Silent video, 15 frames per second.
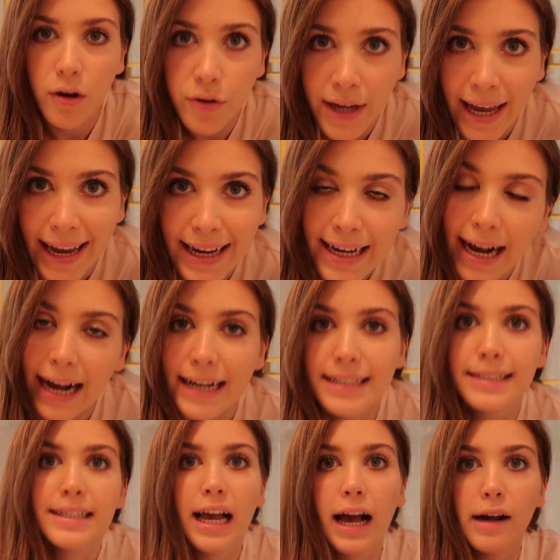Okay
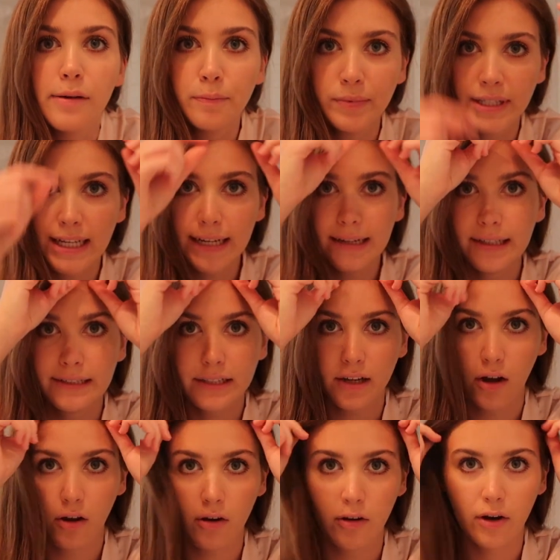guys, update
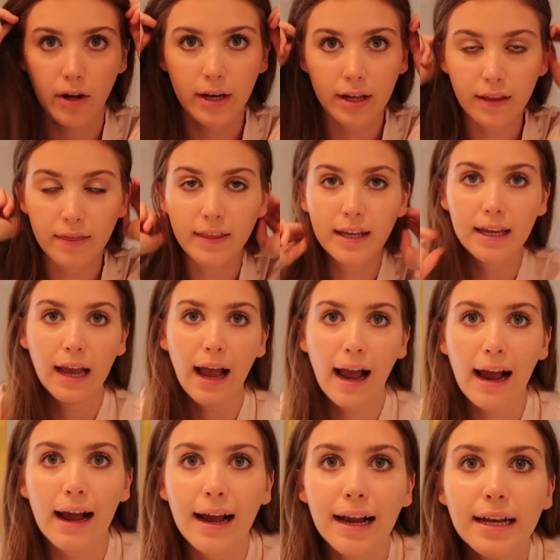on the
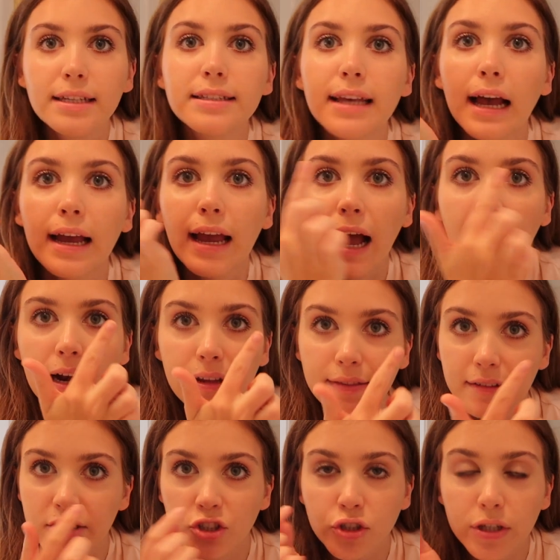eyes. I
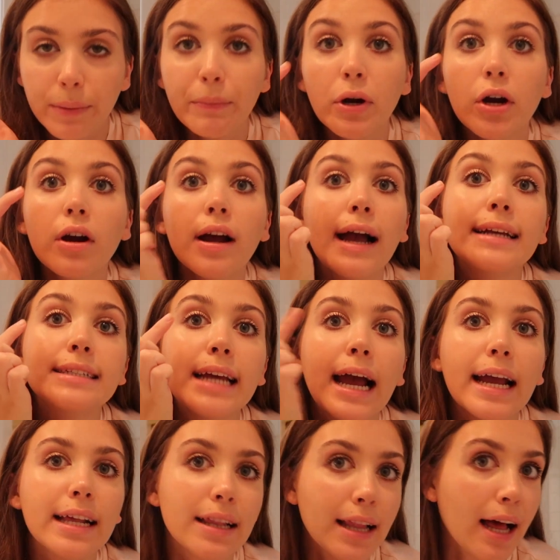added the shimmer. I
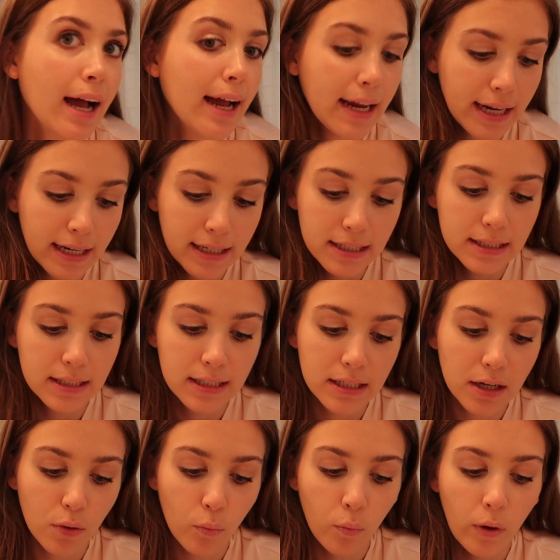tight lined
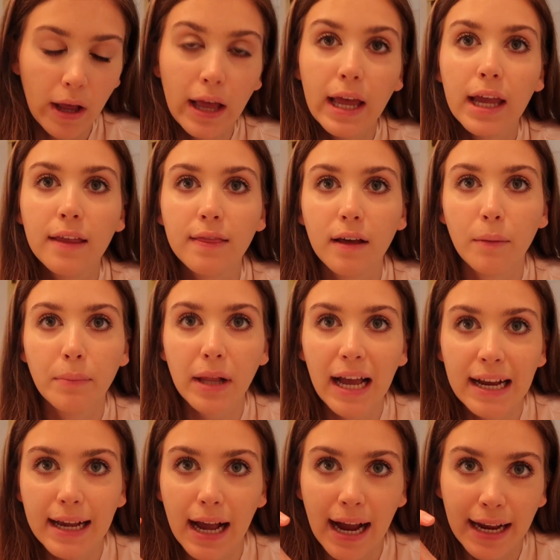with a
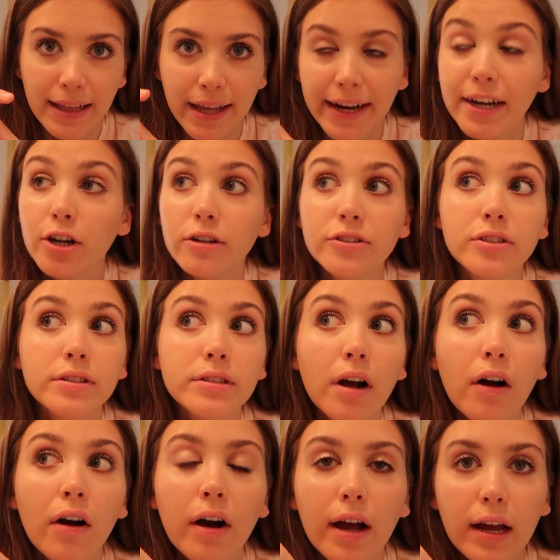black eyeliner just
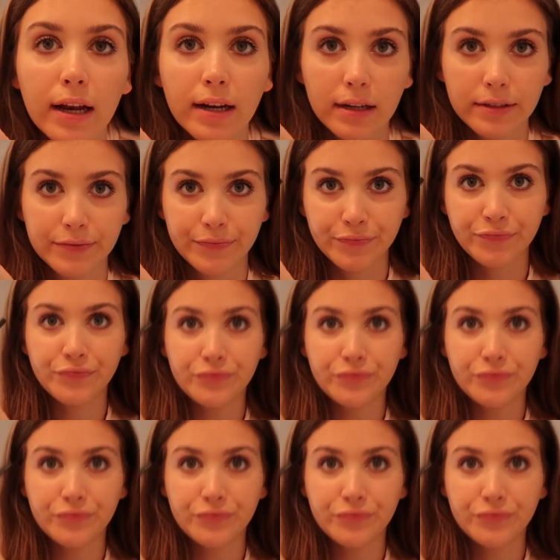on